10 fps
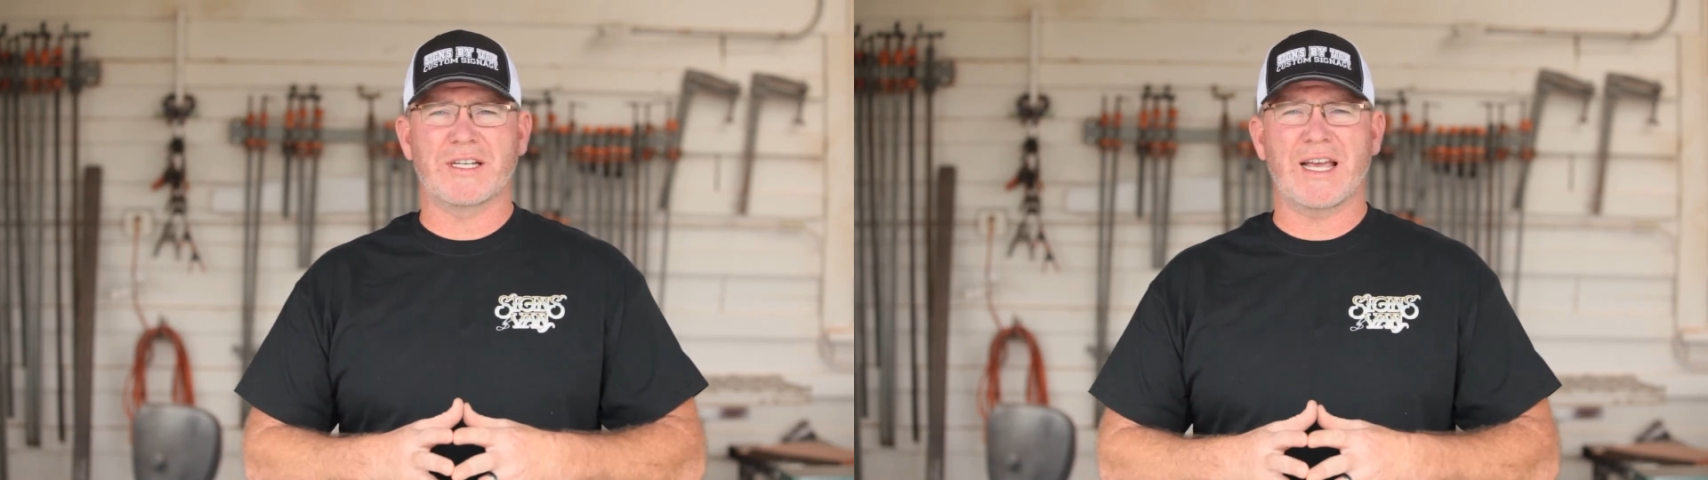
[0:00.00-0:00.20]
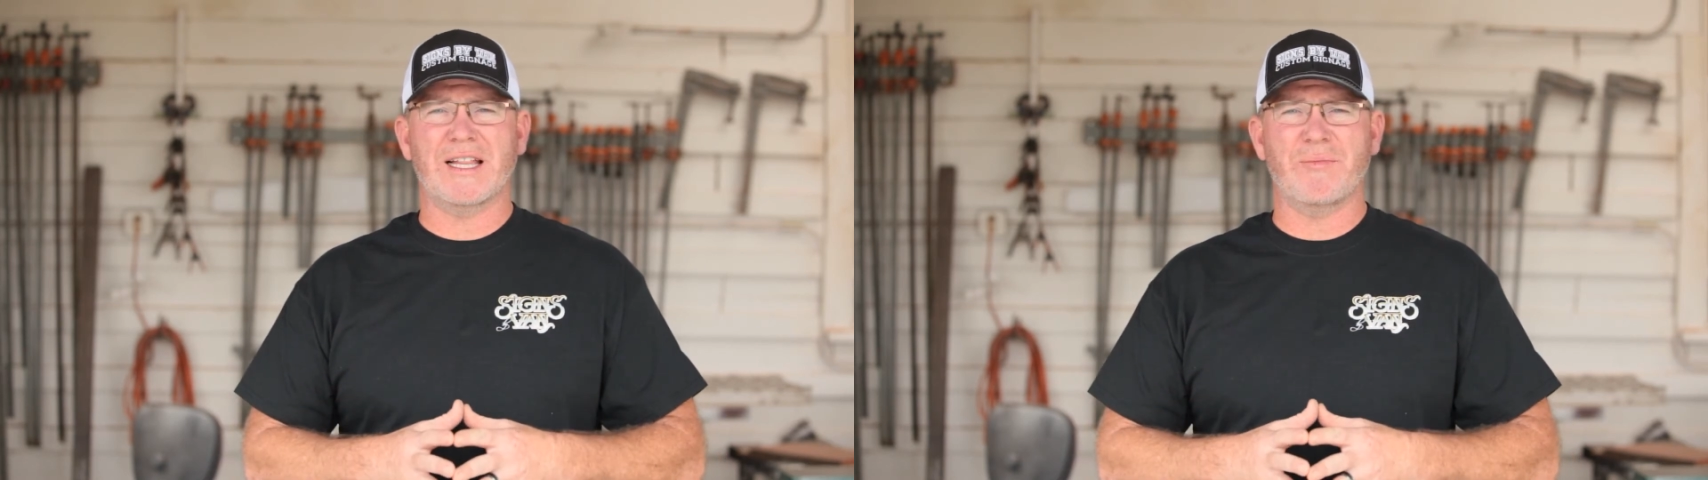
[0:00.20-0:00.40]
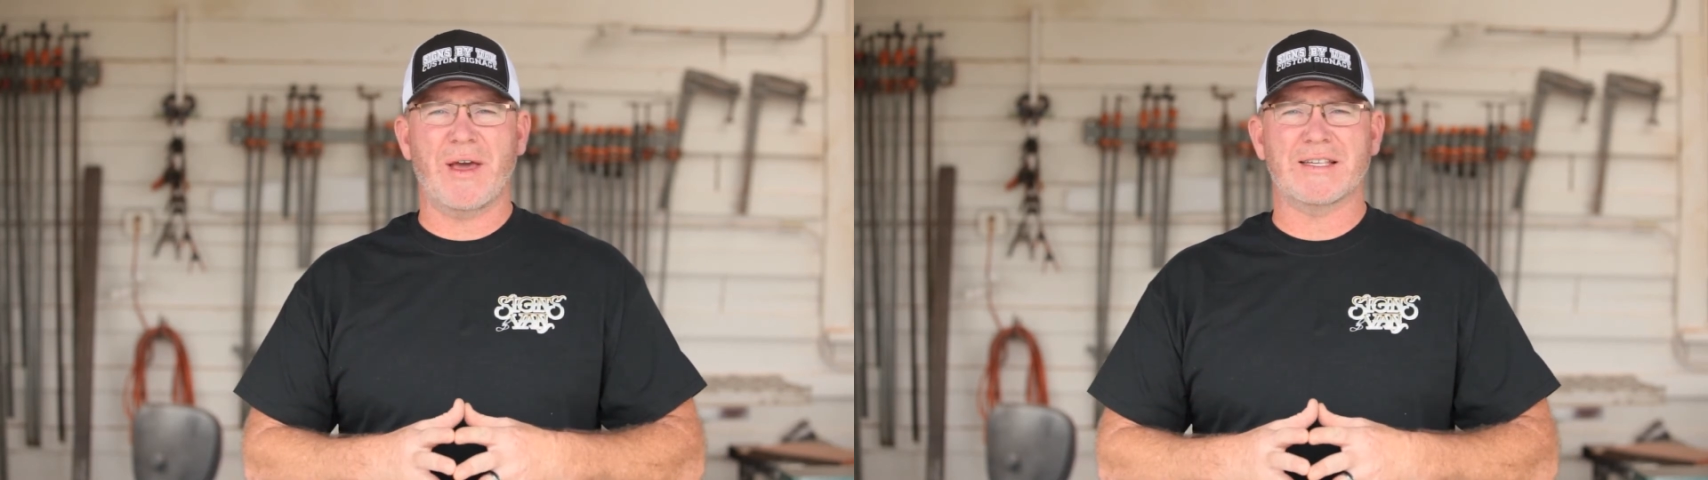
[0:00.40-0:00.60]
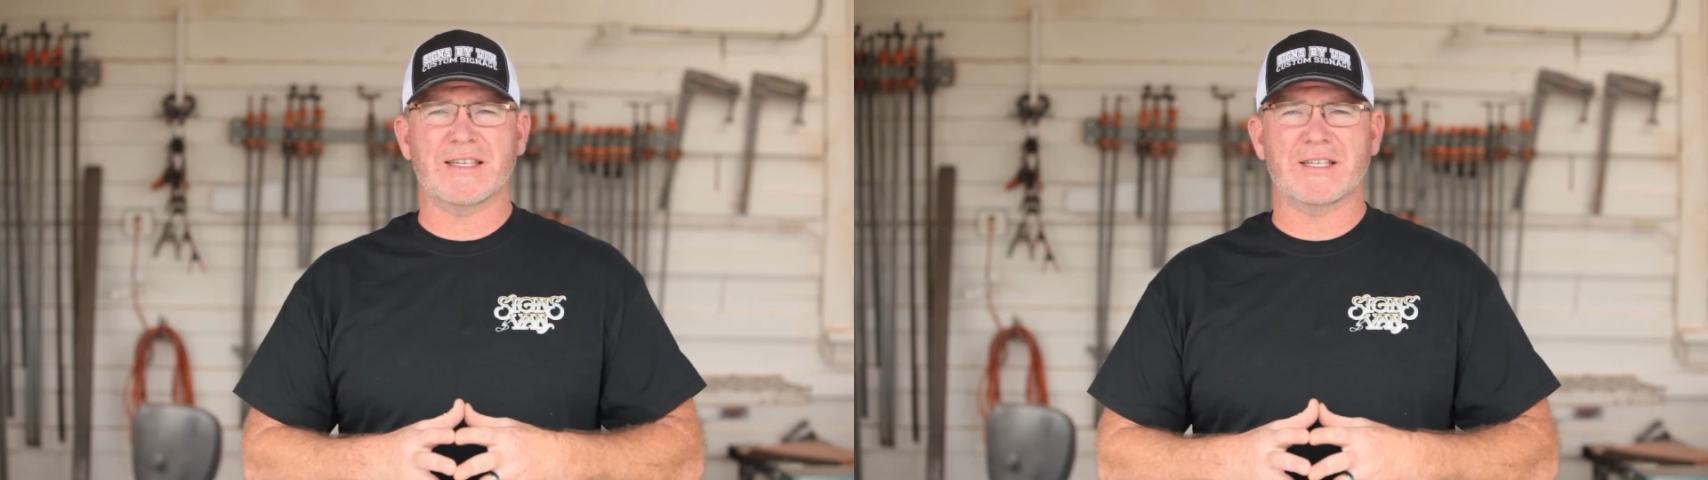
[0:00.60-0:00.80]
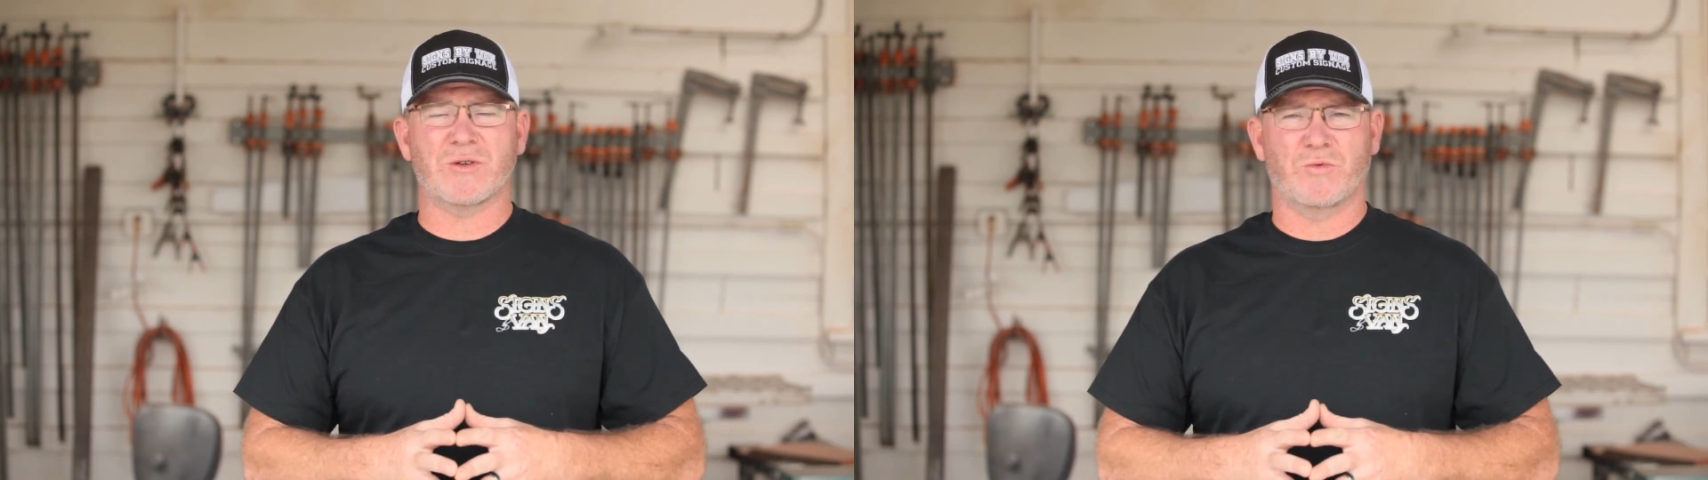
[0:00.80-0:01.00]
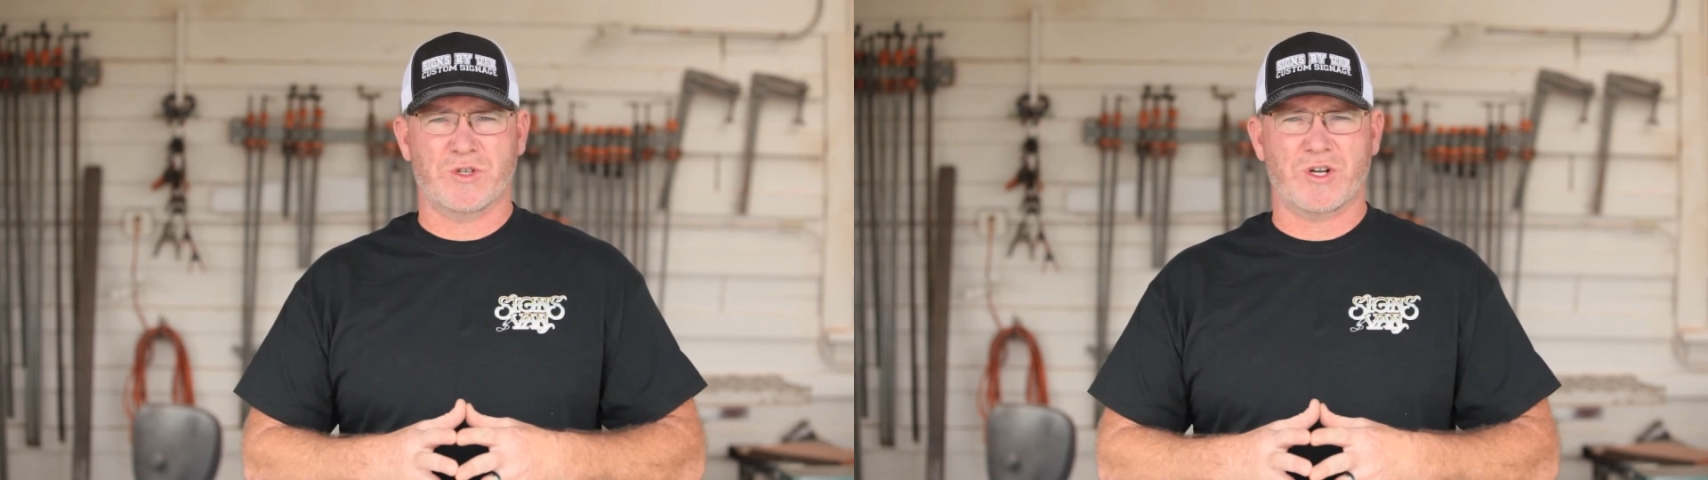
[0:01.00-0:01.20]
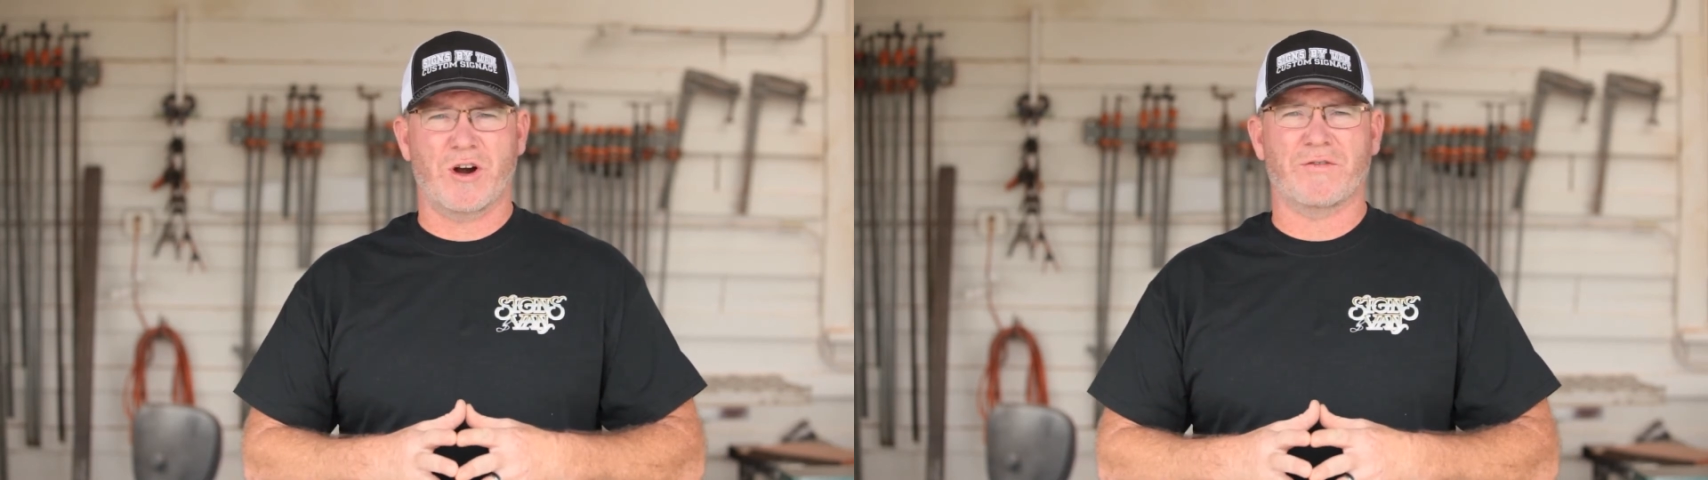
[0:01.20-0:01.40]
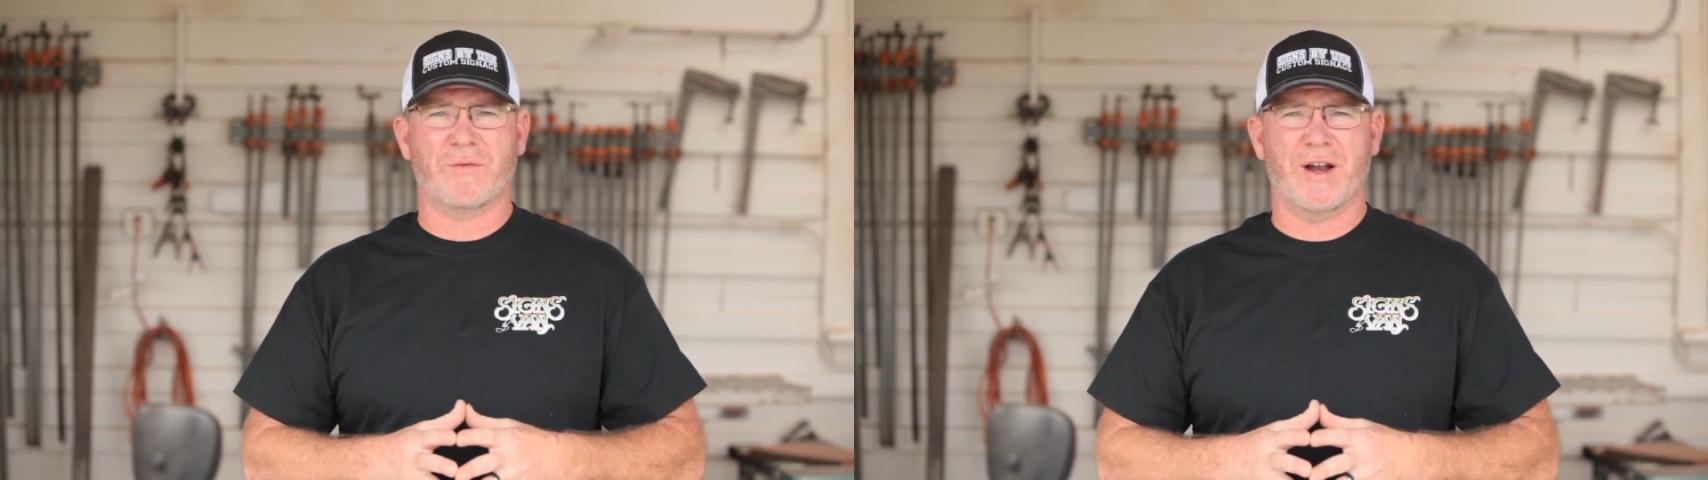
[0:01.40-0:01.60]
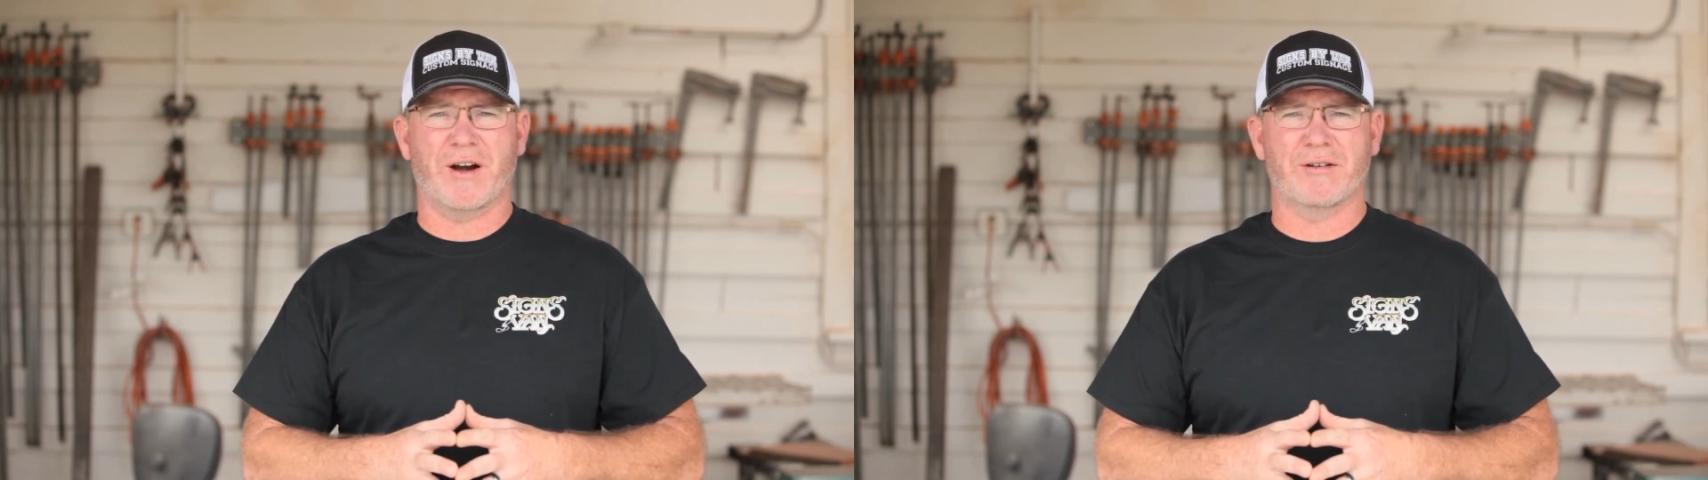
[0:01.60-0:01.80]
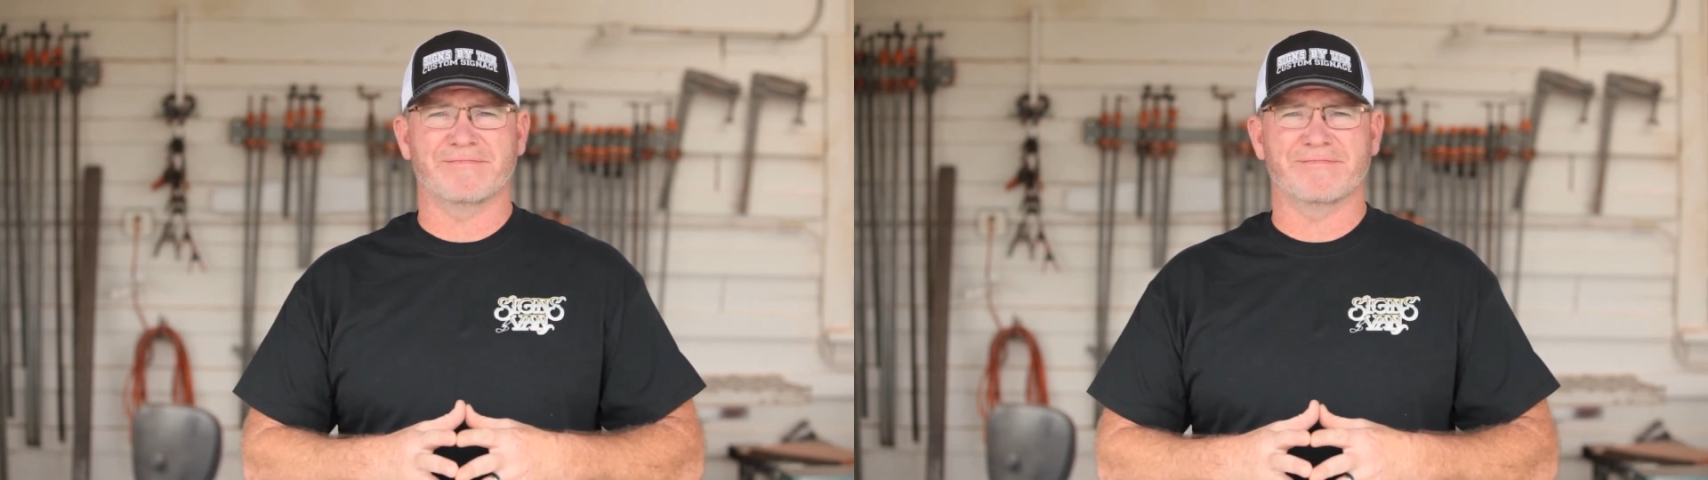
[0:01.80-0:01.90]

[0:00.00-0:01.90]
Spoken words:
a daily basis, and we'll start from there.